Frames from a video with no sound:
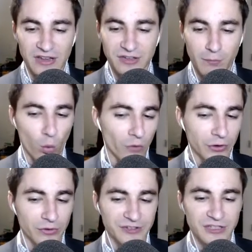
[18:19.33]
is it more
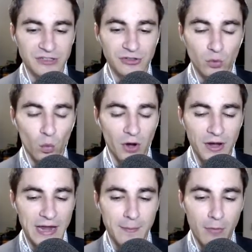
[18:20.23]
realistic to do
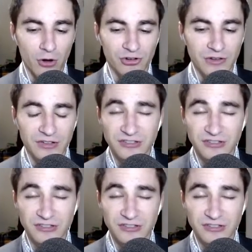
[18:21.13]
one-item margins